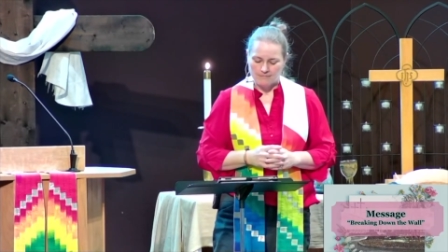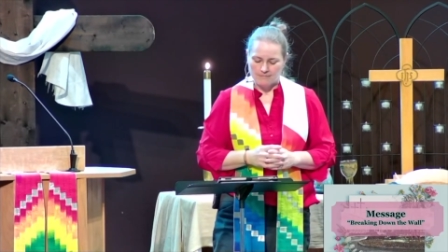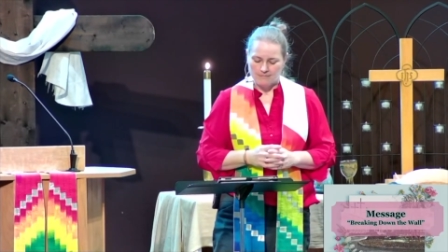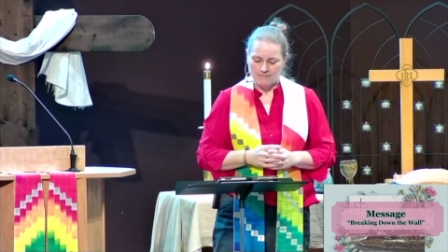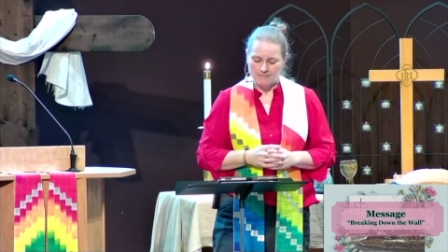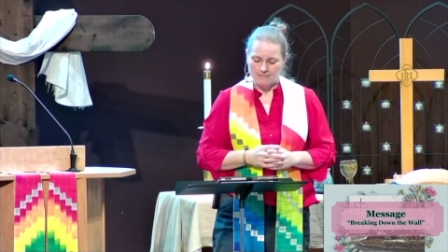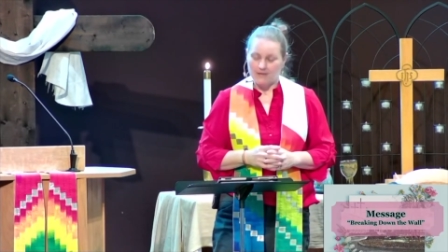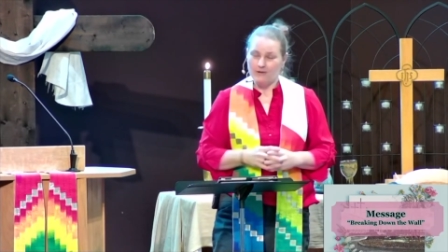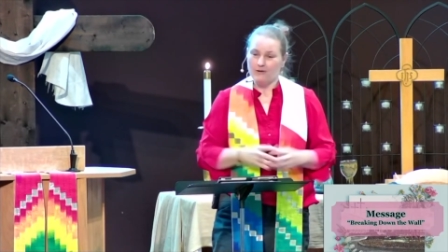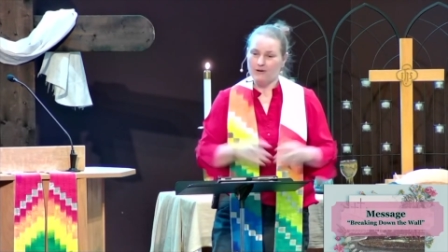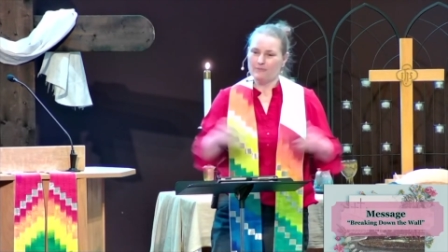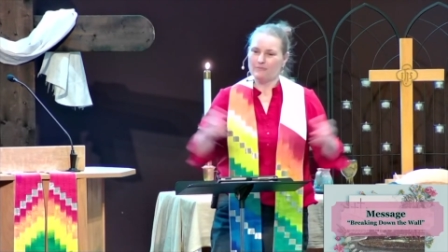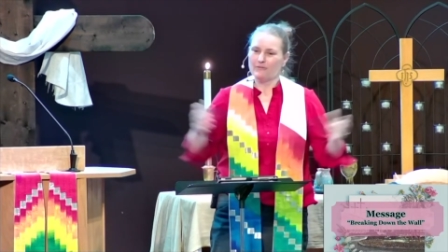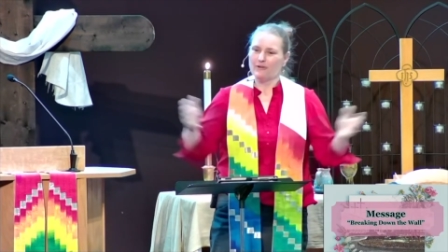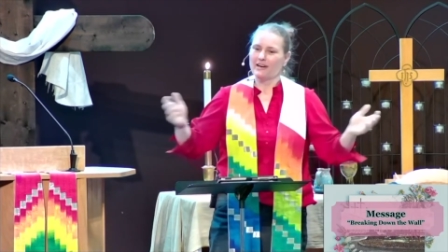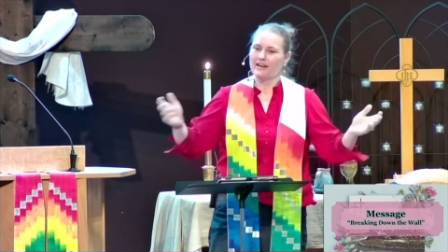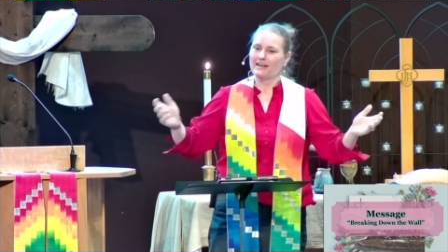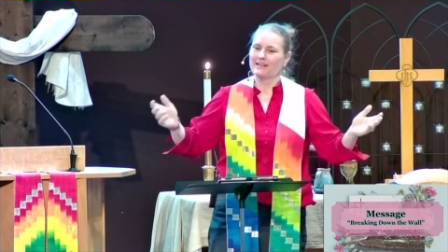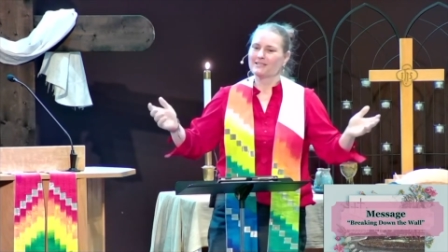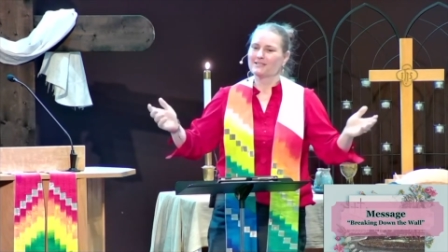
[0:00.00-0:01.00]
You know what?
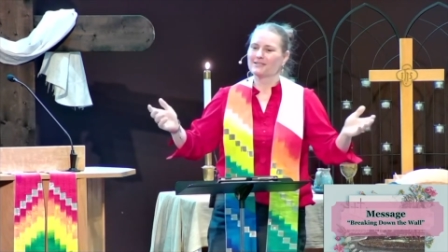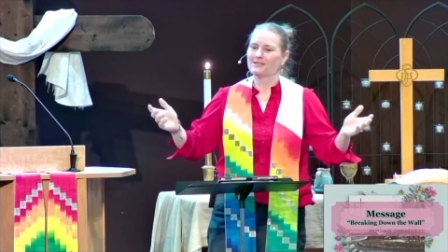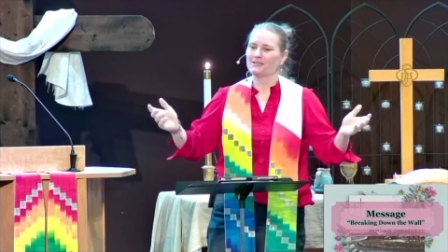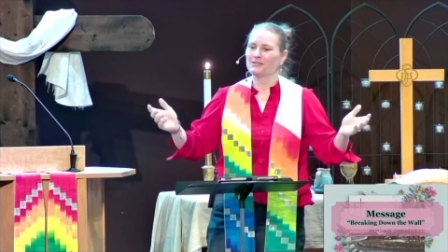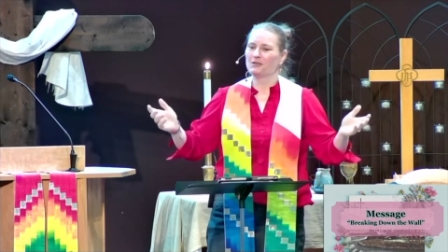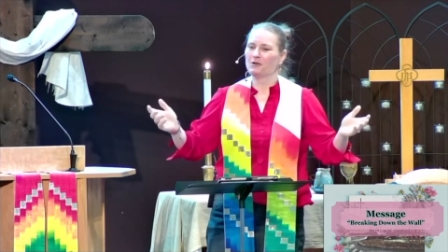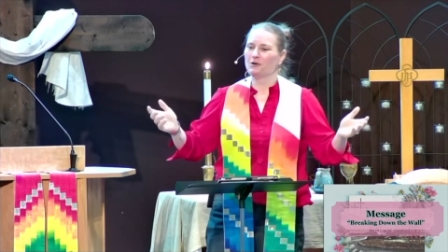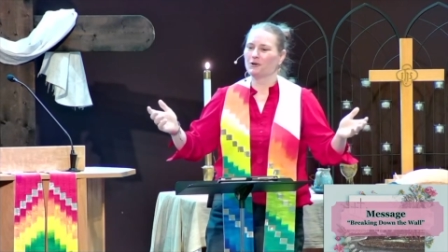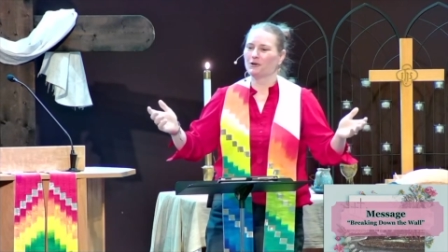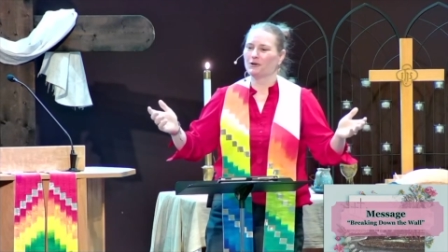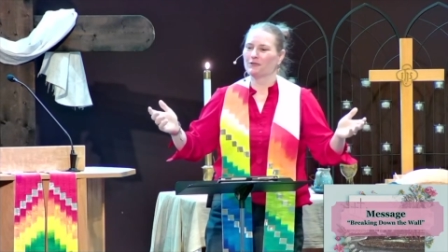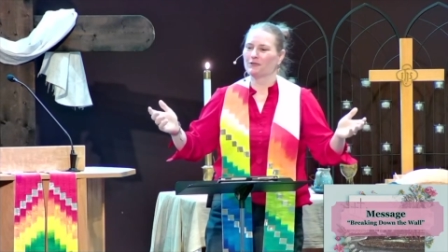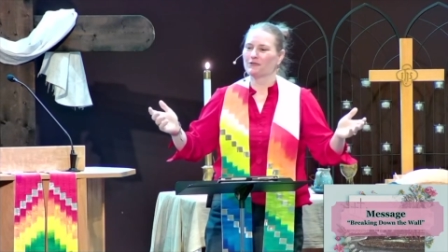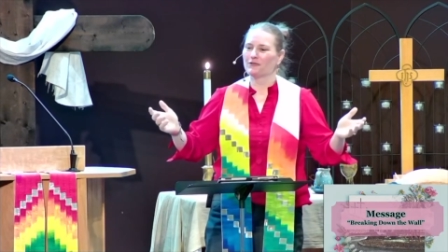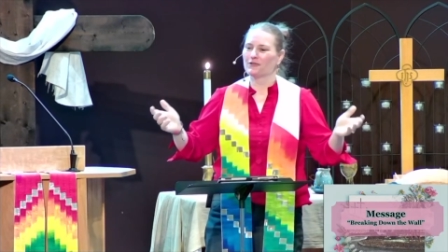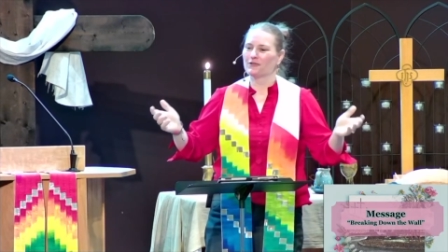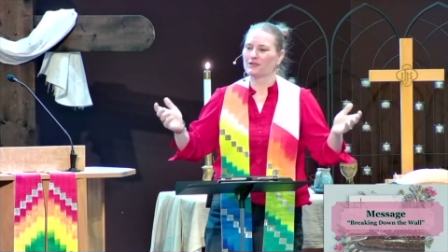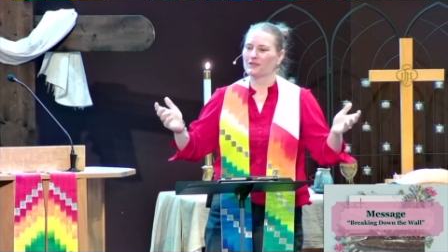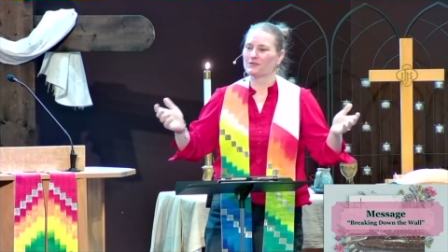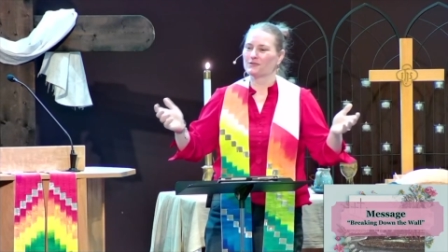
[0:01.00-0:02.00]
Praise the Lord for
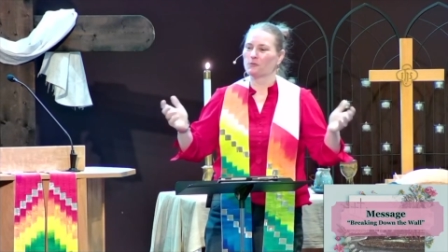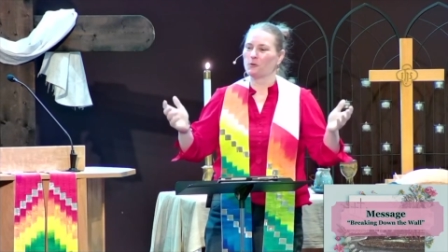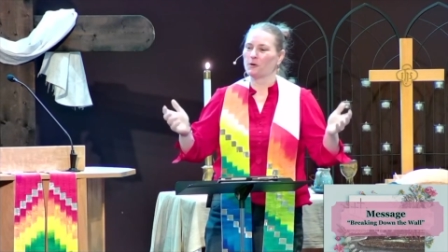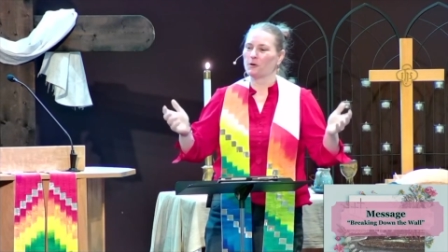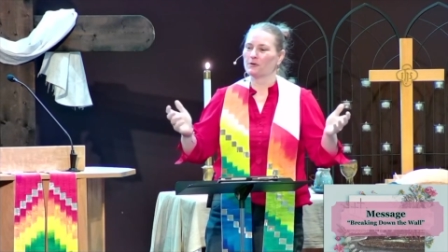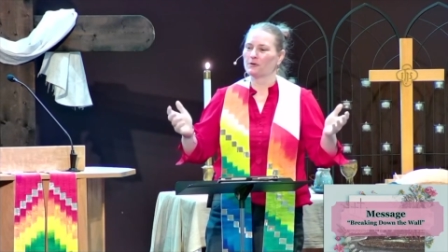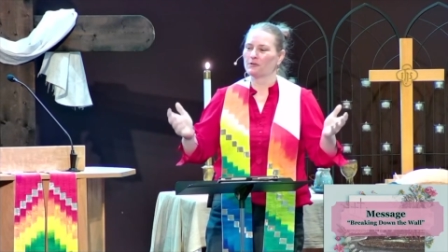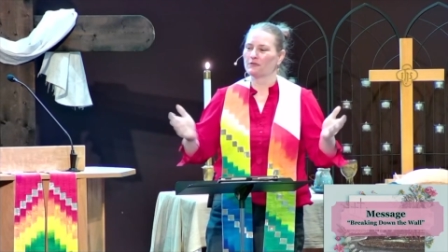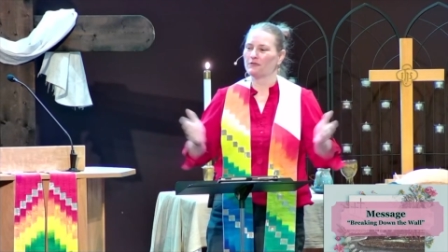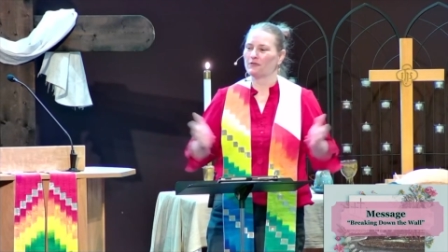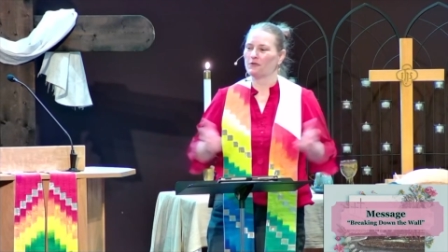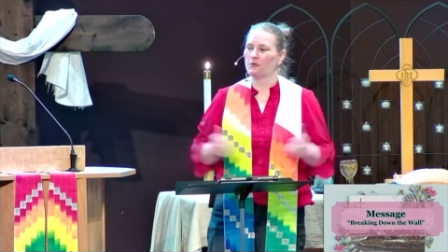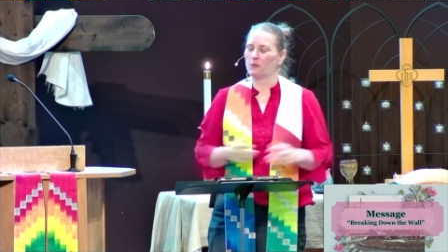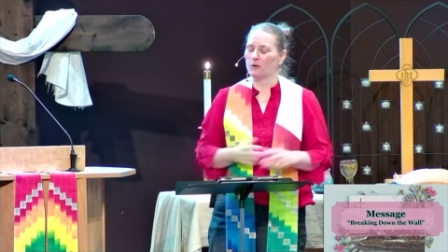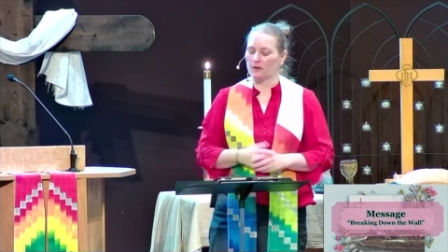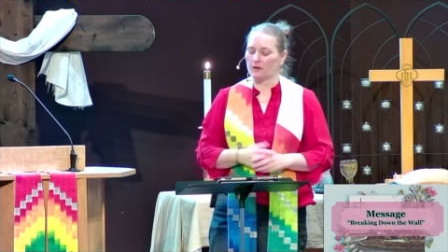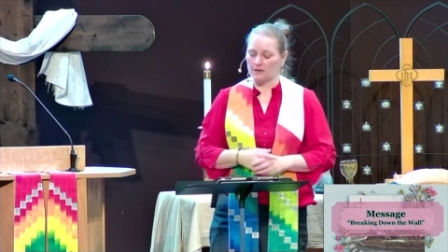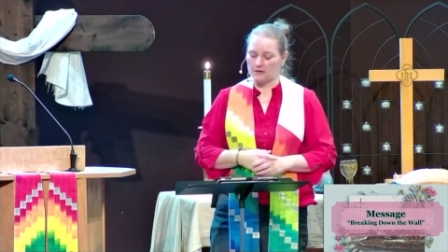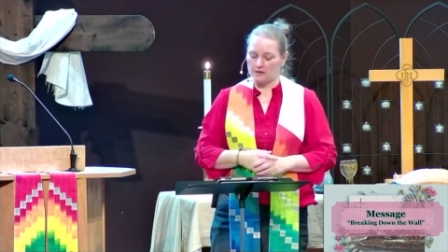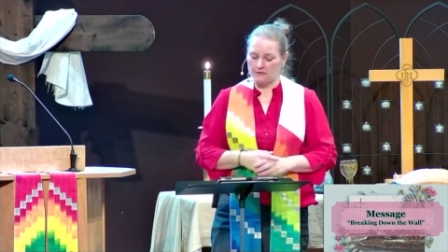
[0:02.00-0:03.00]
this wonderful
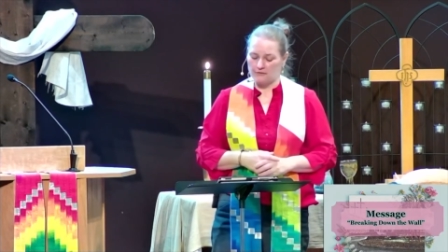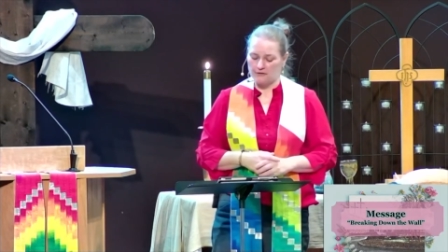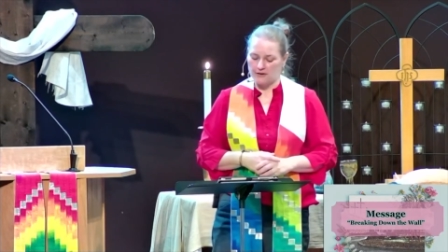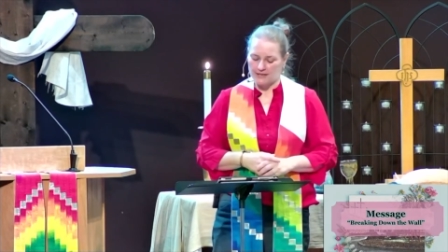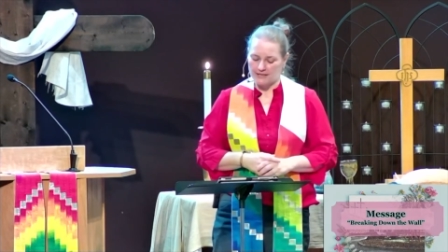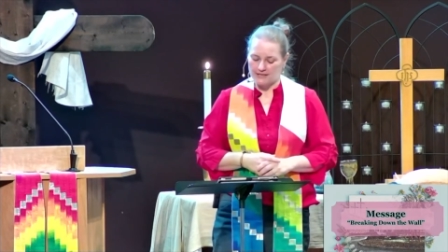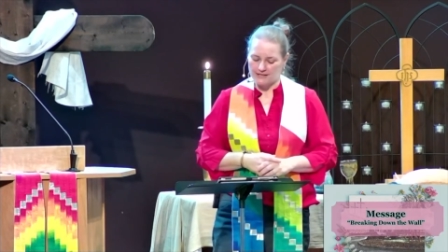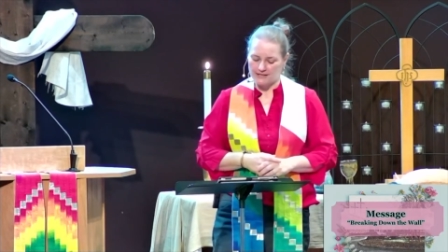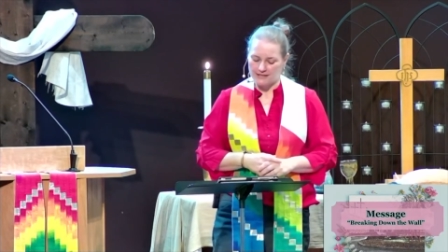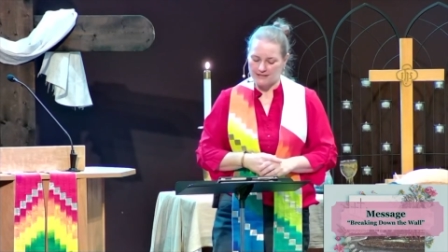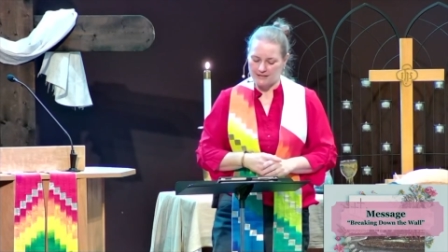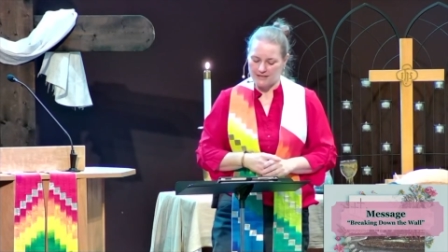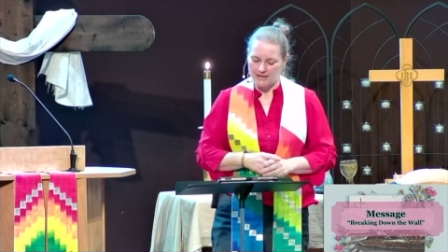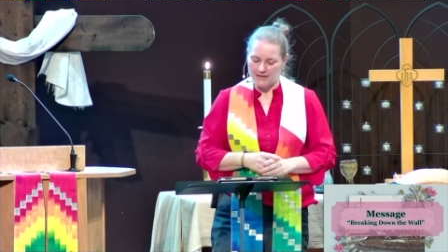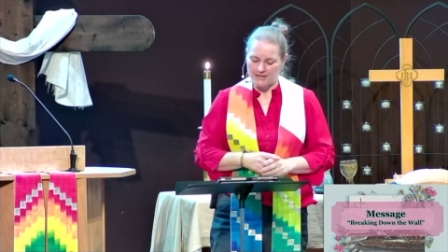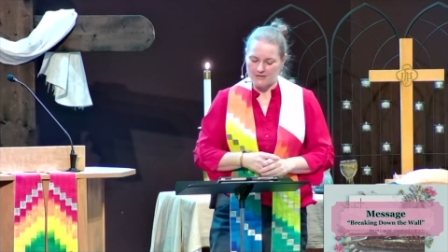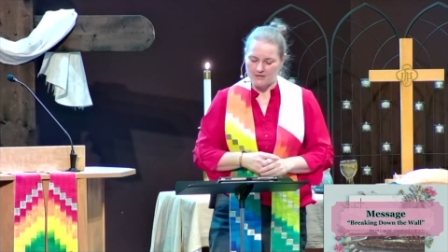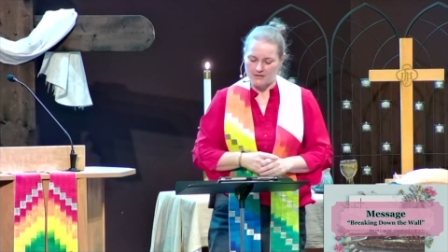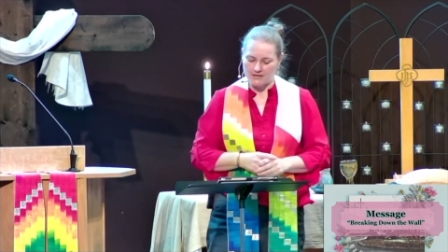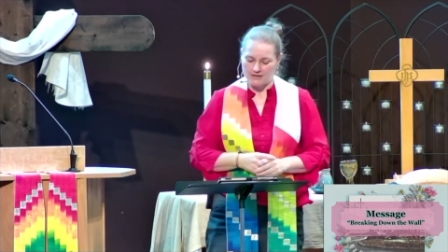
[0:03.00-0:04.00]
work of
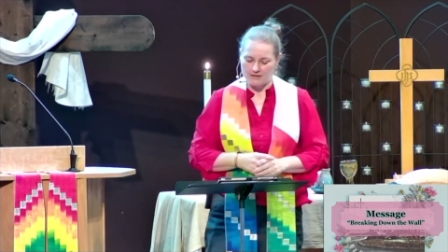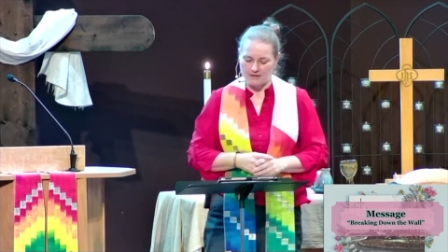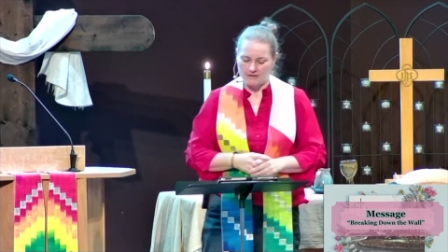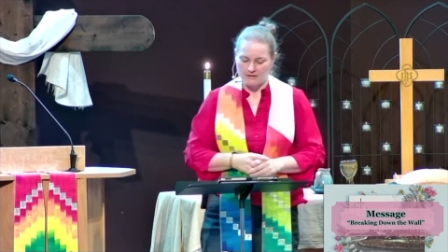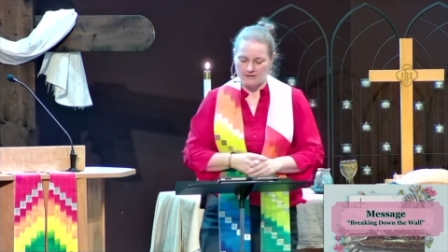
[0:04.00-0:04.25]
reconciliation.